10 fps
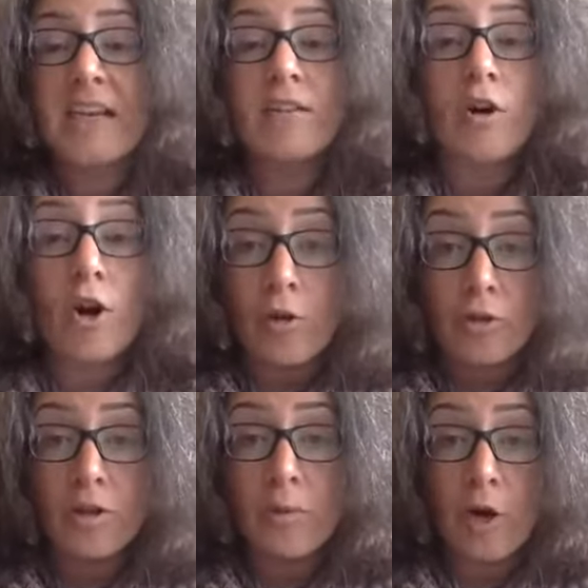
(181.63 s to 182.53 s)
in
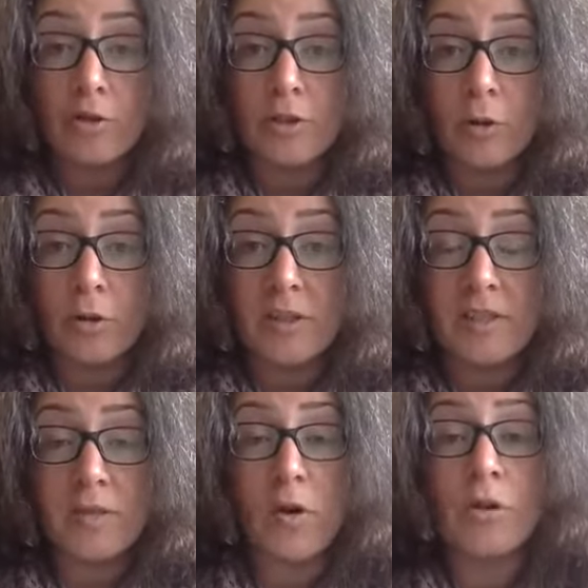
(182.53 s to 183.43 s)
other
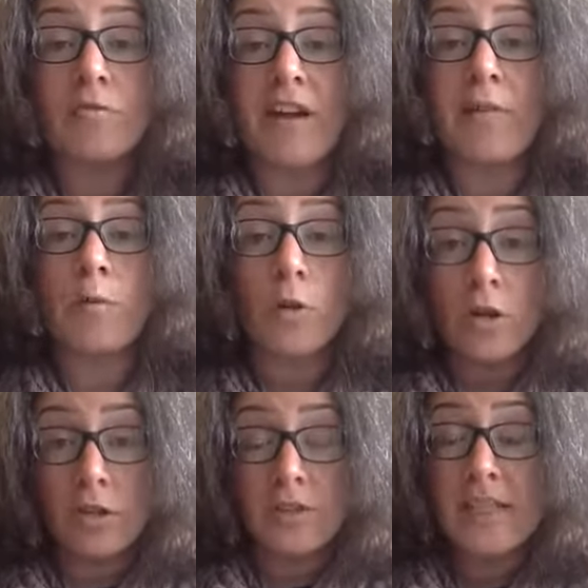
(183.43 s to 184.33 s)
laboratories all around the
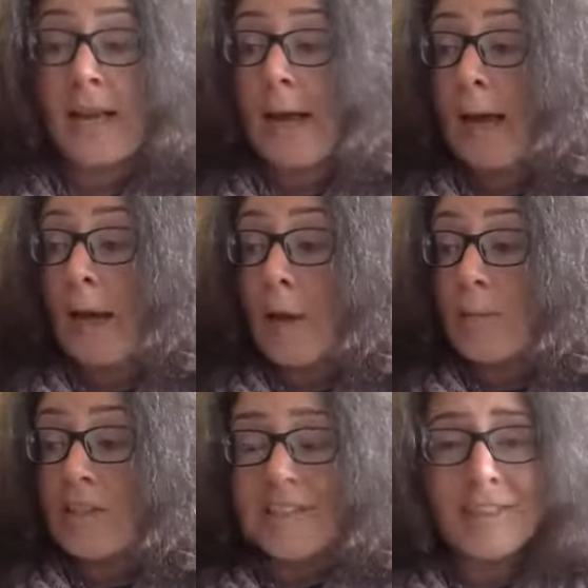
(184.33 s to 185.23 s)
world.
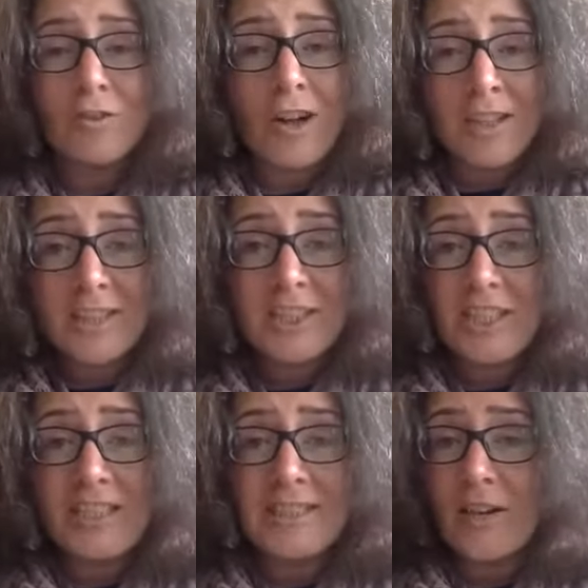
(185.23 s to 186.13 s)
But
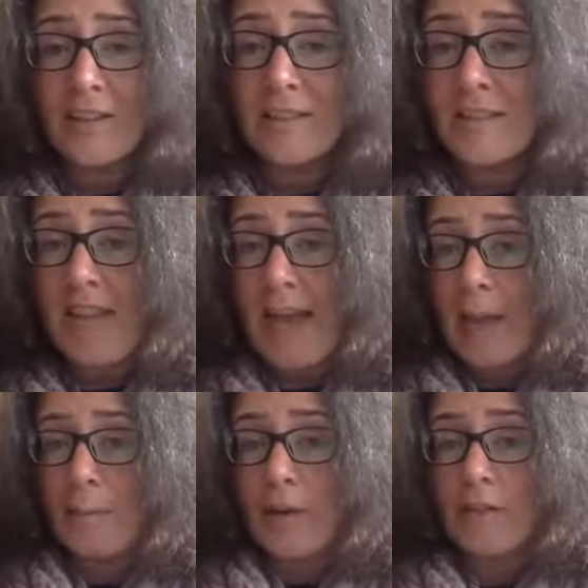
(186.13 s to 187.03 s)
astrology is not the
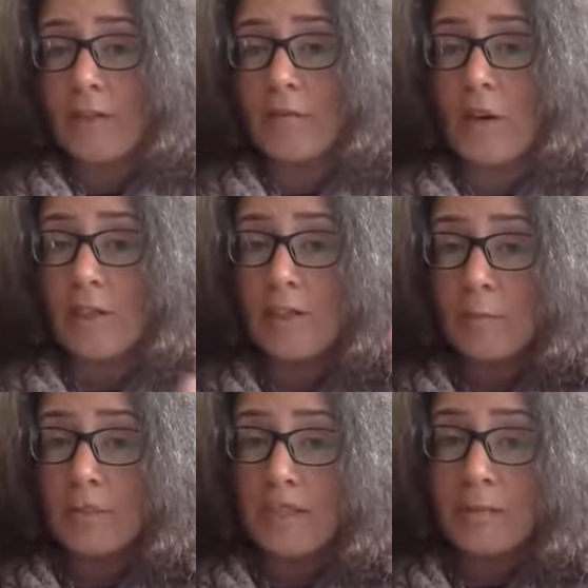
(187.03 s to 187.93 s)
same, and you've got
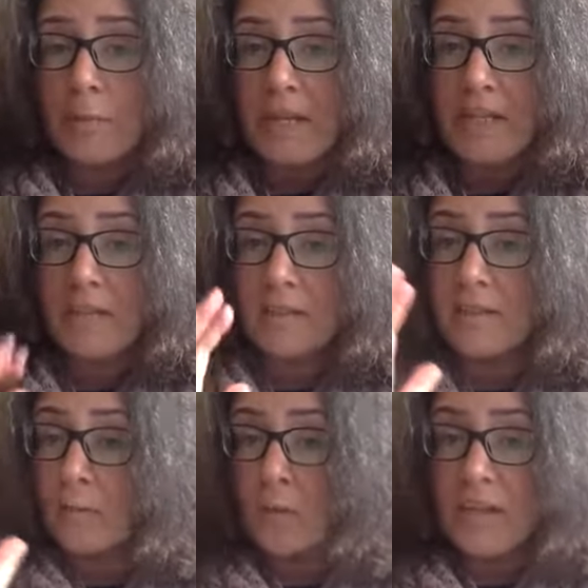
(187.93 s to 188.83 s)
somebody's opinion and
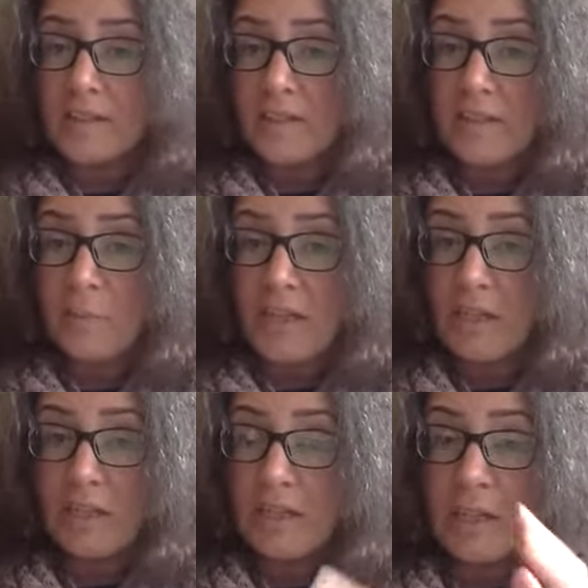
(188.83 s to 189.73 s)
someone else's
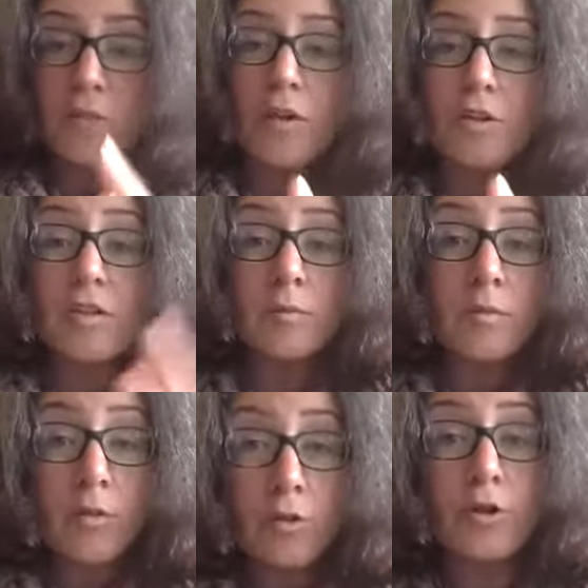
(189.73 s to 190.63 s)
opinion, and then you've got
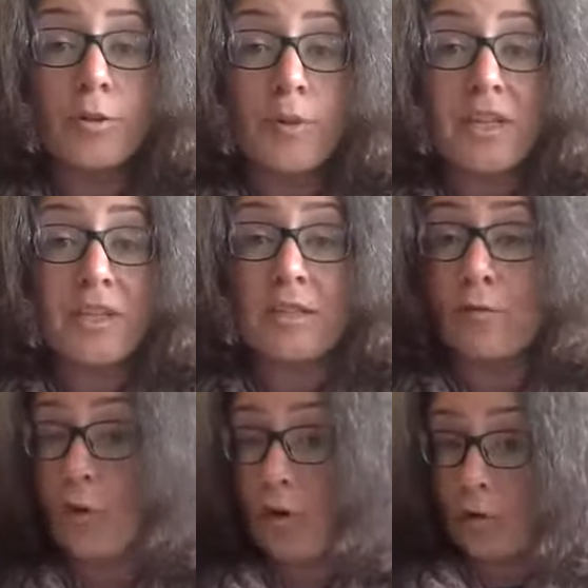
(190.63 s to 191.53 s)
some third opinion,
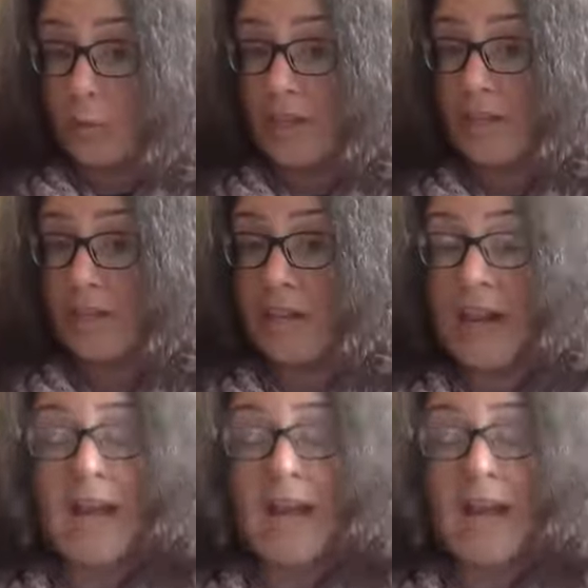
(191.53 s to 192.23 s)
fourth opinion.